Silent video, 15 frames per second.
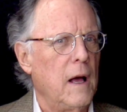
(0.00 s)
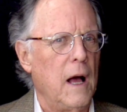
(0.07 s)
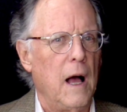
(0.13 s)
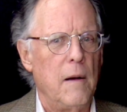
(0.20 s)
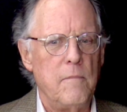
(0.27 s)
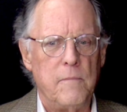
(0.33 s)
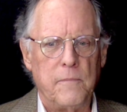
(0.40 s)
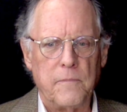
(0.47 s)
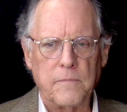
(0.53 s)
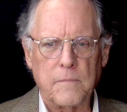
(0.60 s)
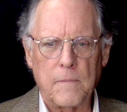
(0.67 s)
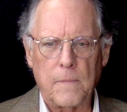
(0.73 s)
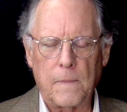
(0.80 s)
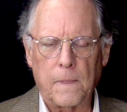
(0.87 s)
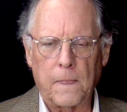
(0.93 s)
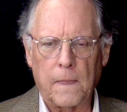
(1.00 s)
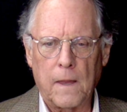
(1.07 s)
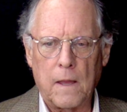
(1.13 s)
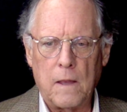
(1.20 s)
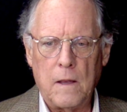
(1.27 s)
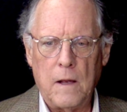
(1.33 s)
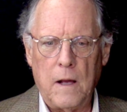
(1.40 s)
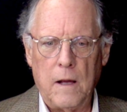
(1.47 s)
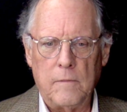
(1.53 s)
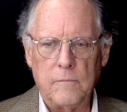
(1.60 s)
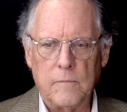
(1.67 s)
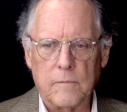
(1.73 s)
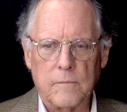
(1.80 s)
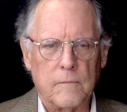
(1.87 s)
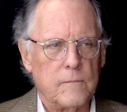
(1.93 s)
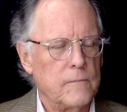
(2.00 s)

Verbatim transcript: Um, you know what?